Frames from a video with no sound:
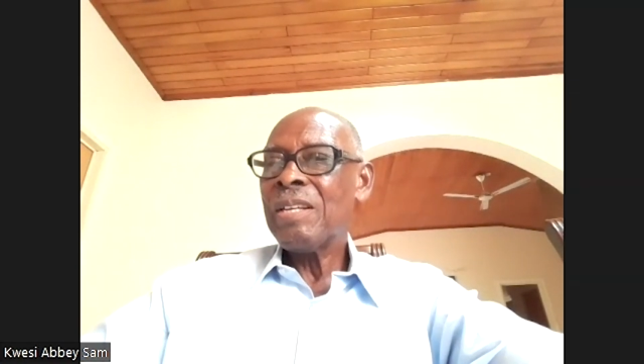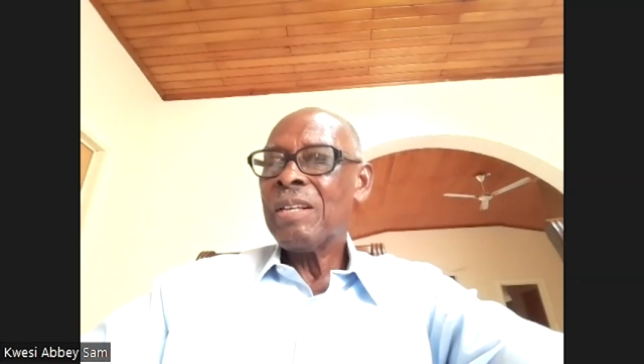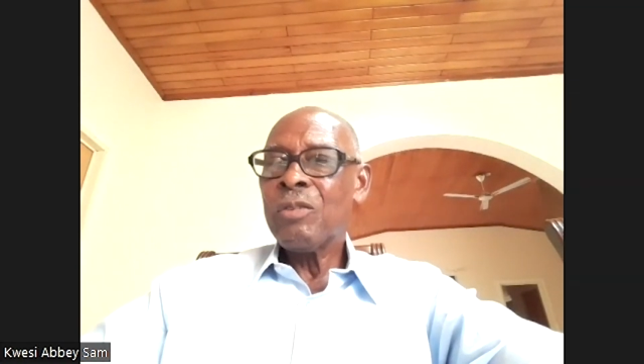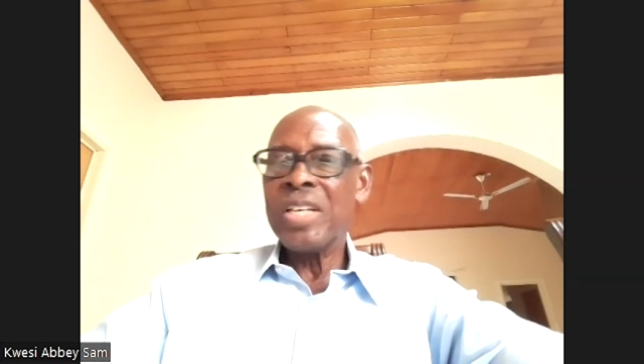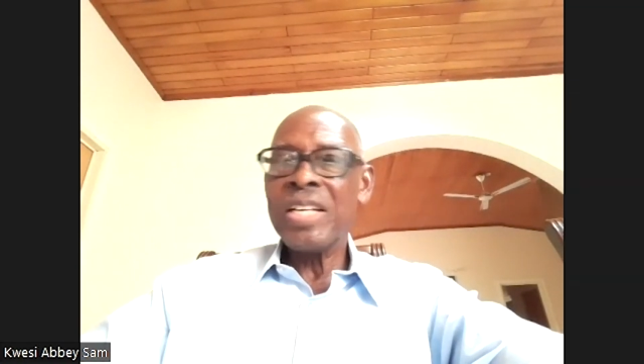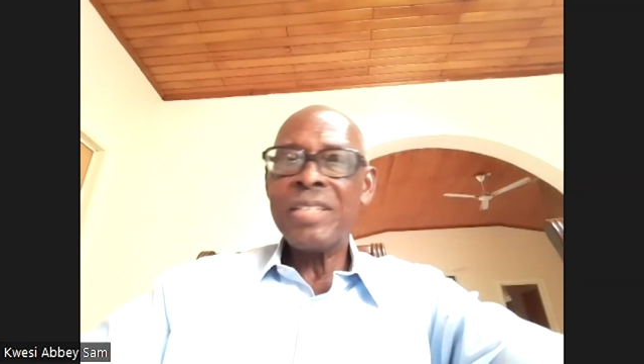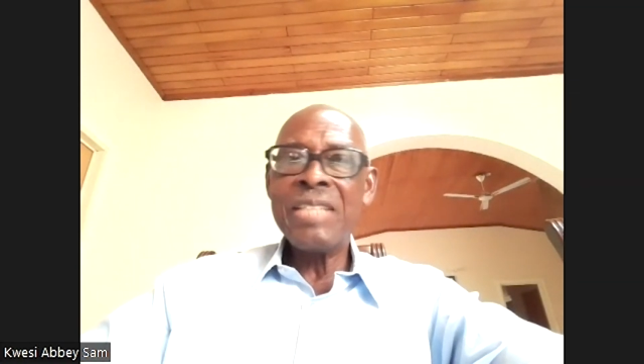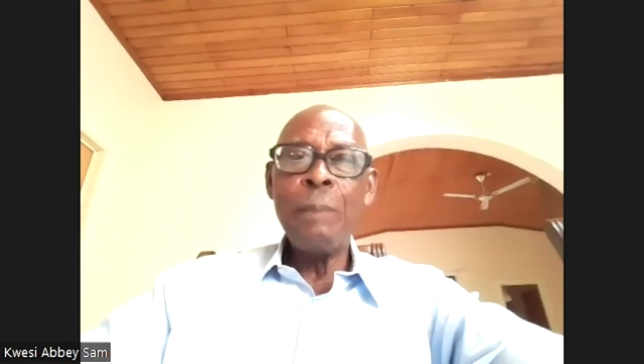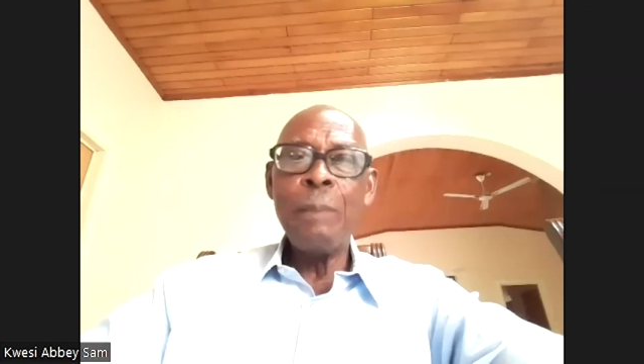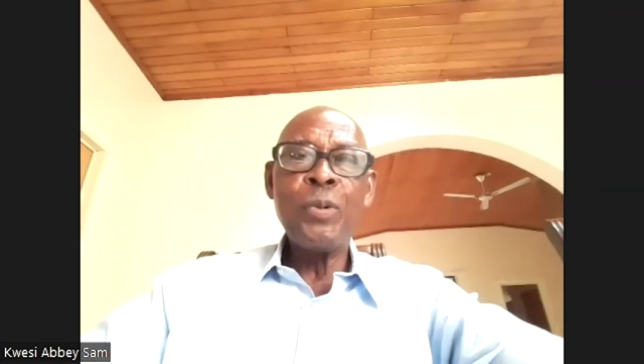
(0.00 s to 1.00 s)
For
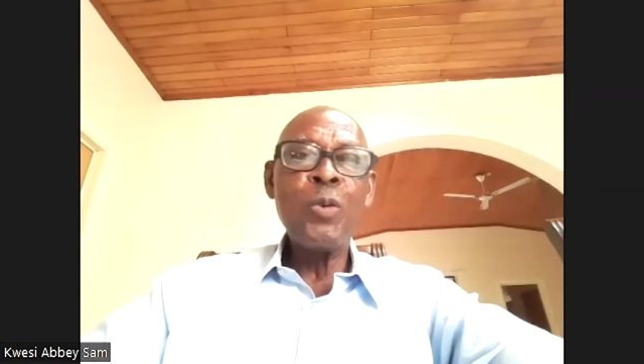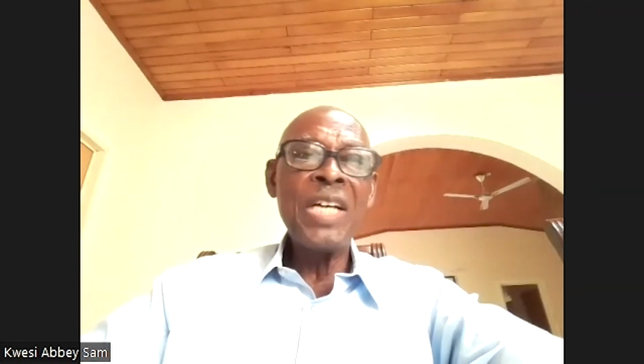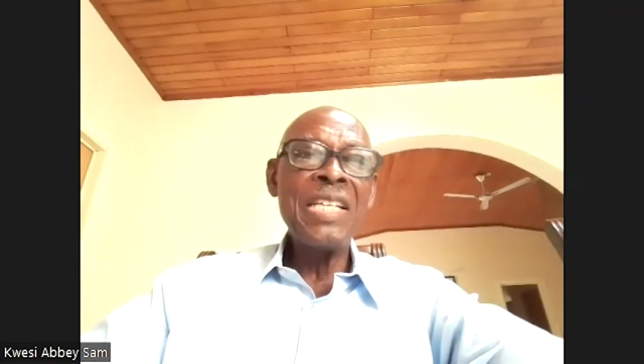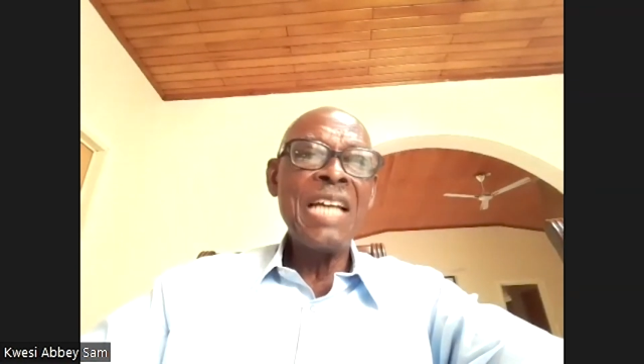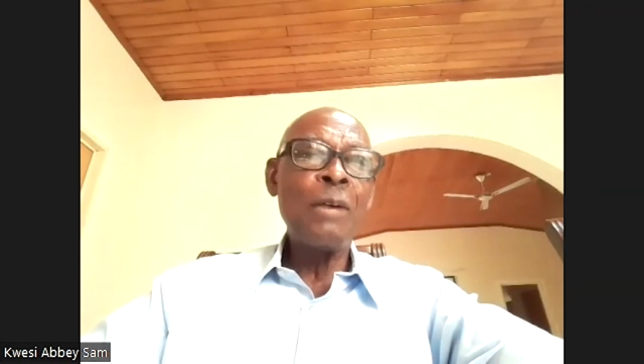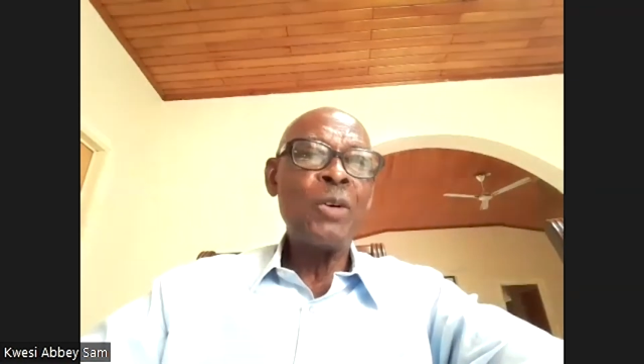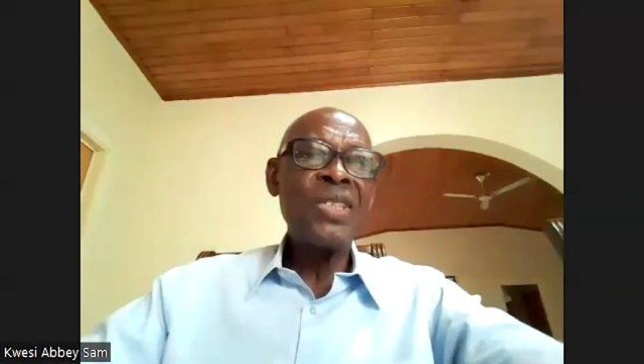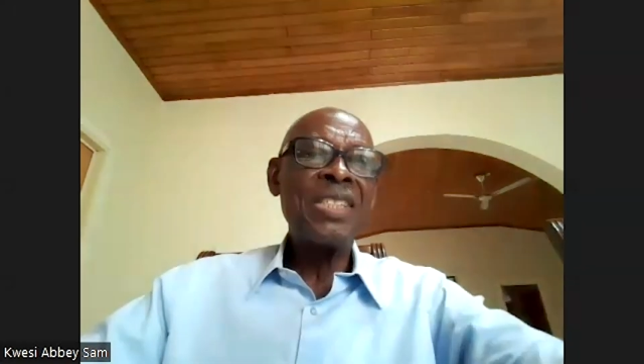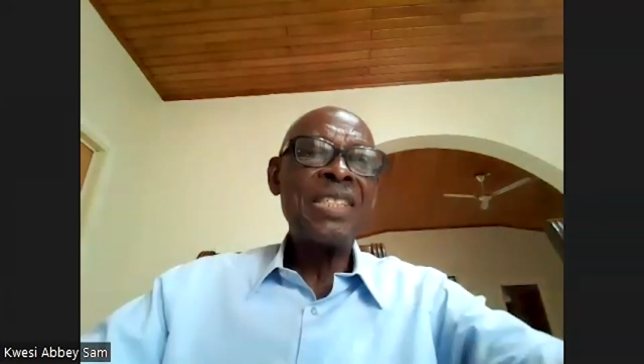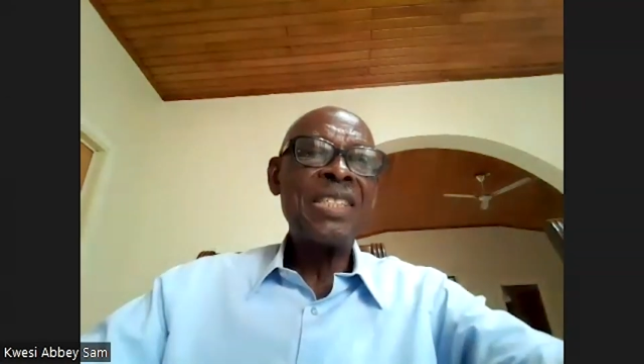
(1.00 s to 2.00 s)
example, when I was
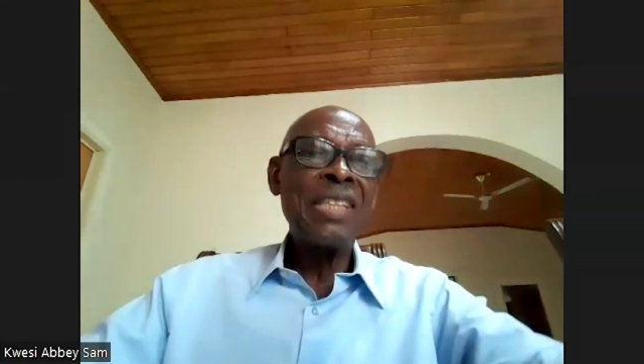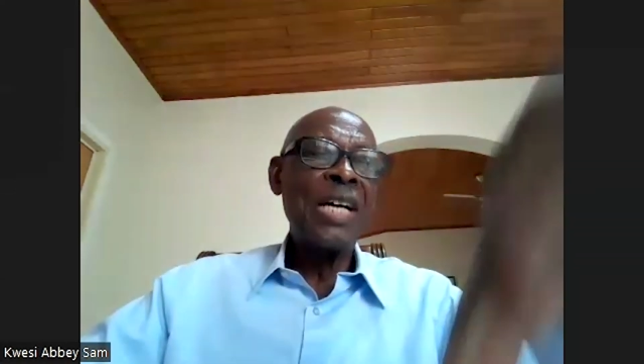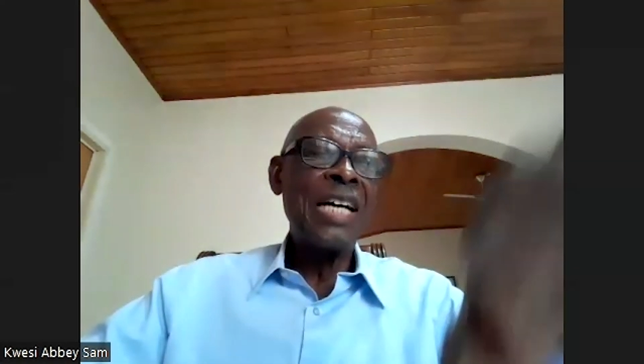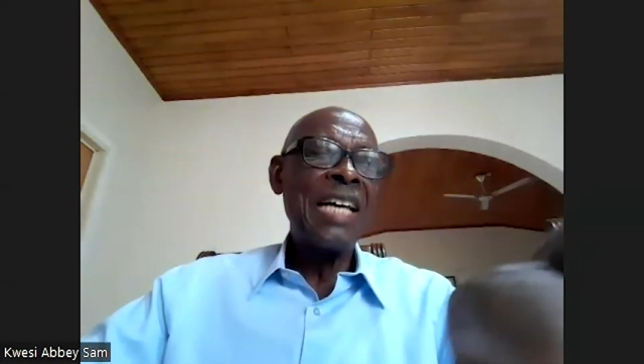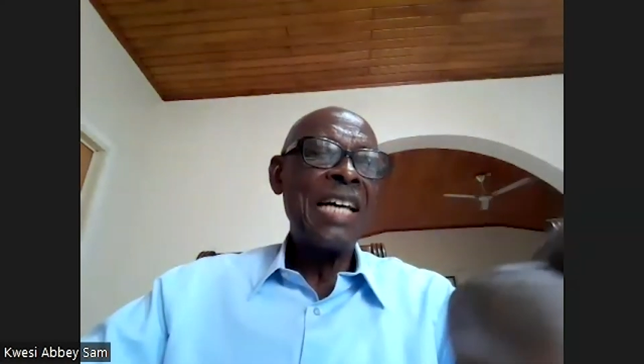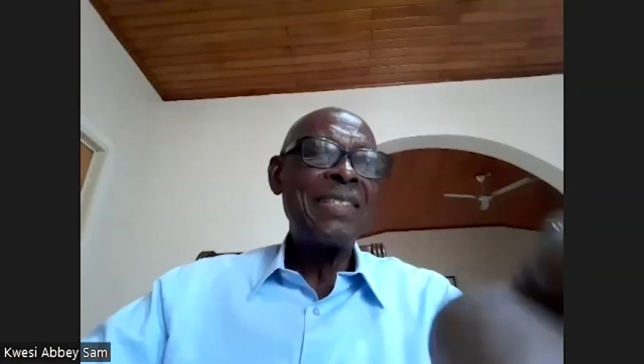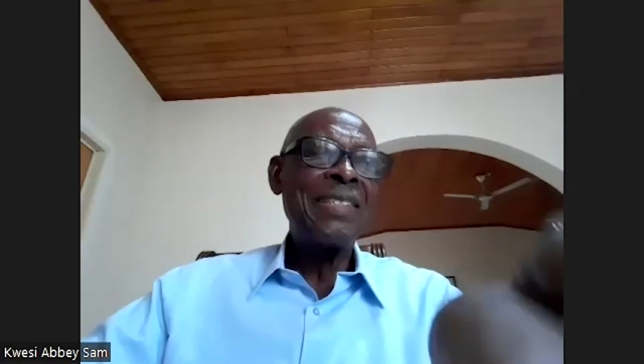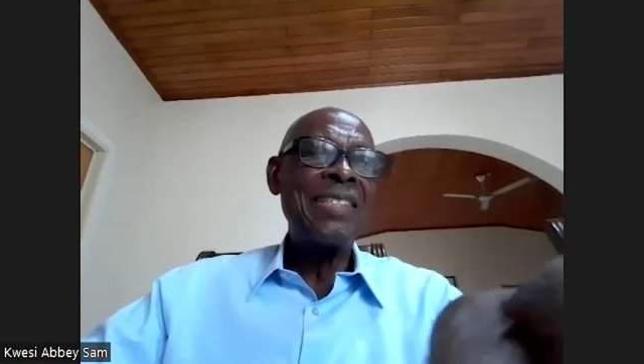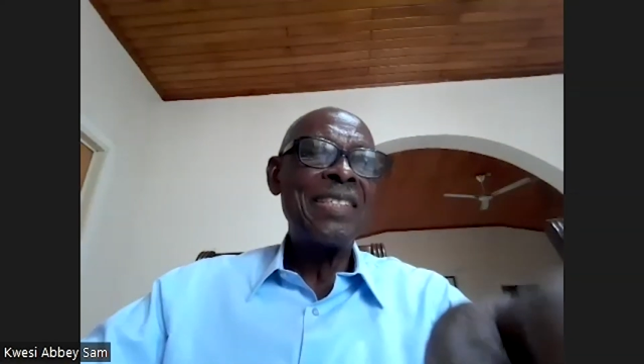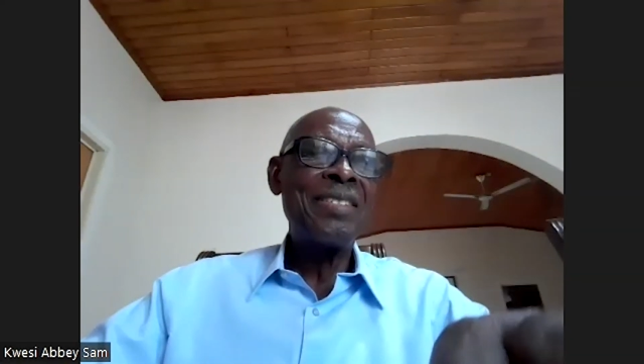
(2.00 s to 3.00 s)
in Takrady as the
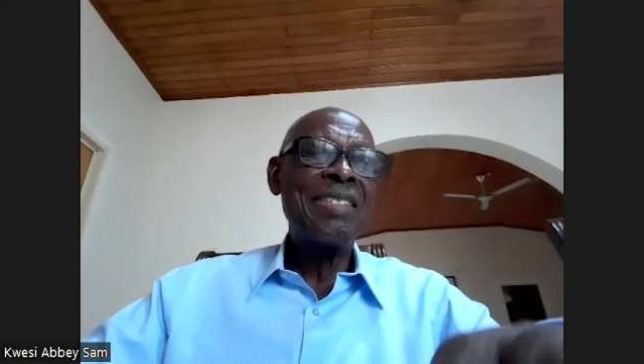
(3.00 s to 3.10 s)
district